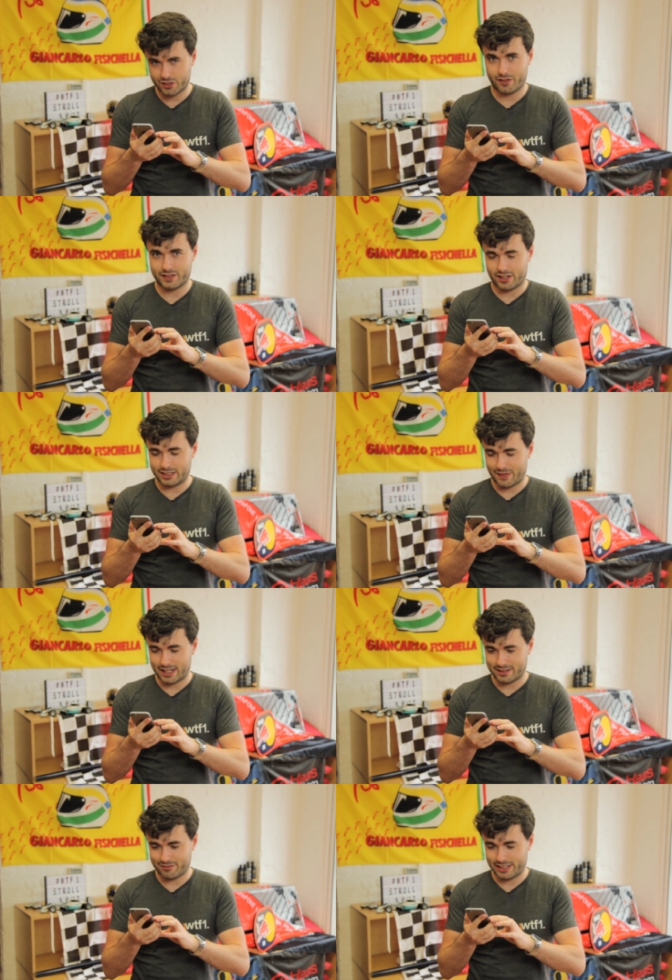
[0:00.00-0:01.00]
Sorry for Sainz
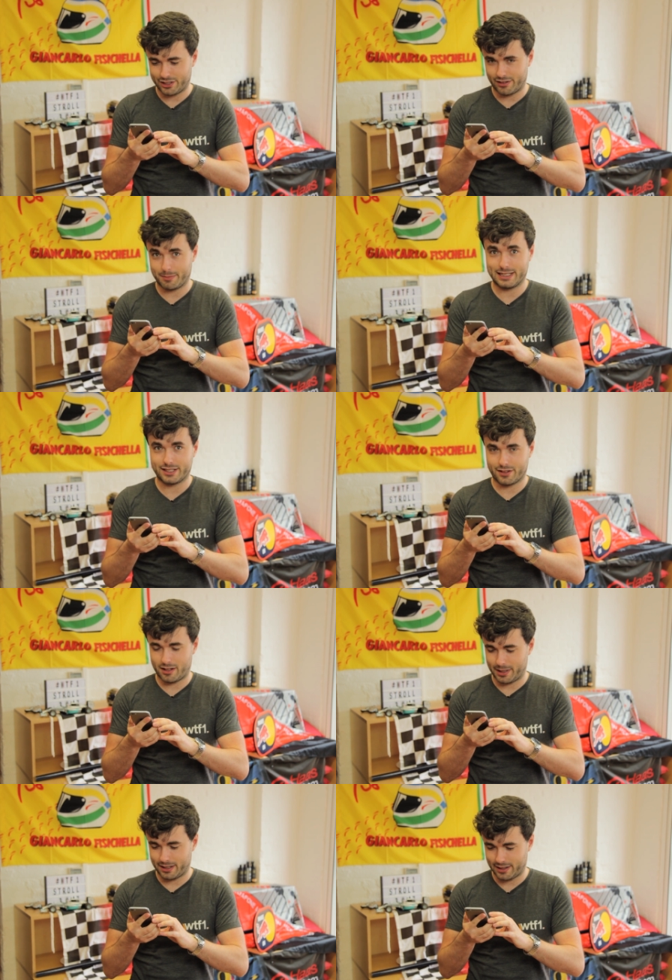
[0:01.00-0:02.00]
fans, really sorry. Please don't
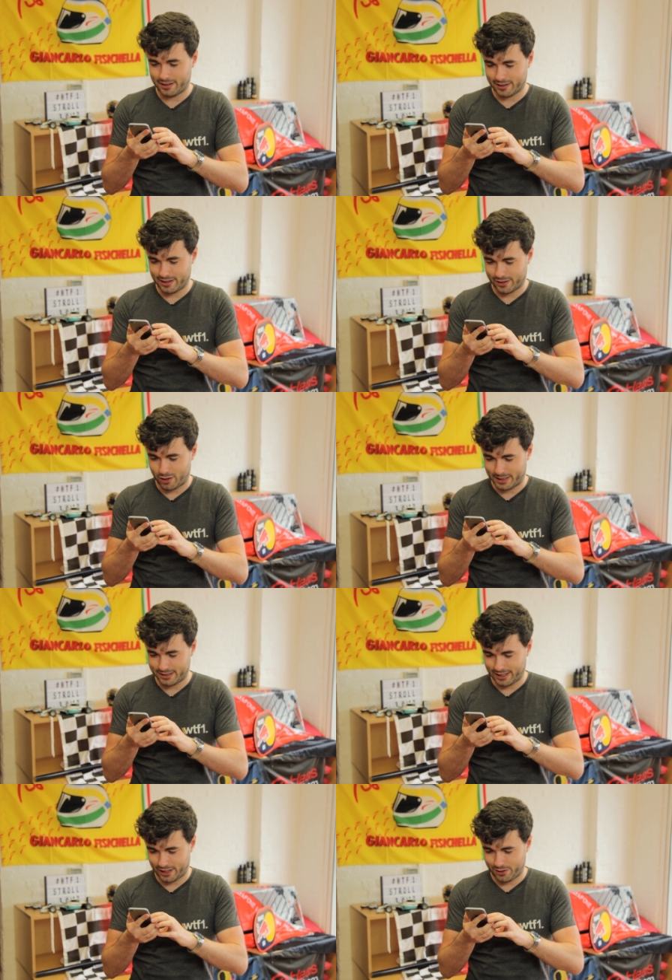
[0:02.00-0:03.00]
hurt me in, in the
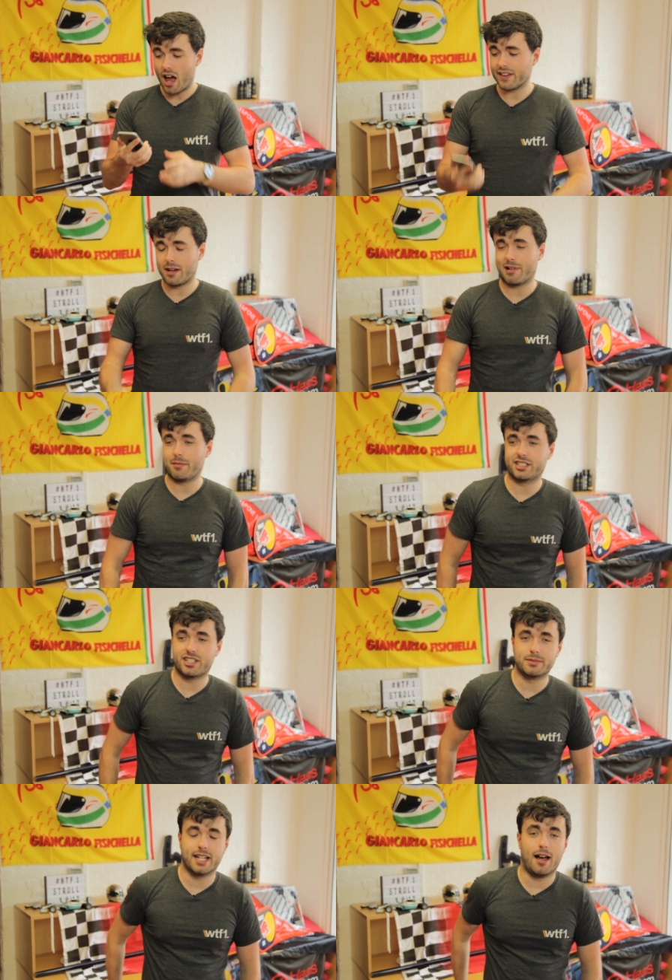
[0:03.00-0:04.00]
comments, thank you. I think that pretty much sums it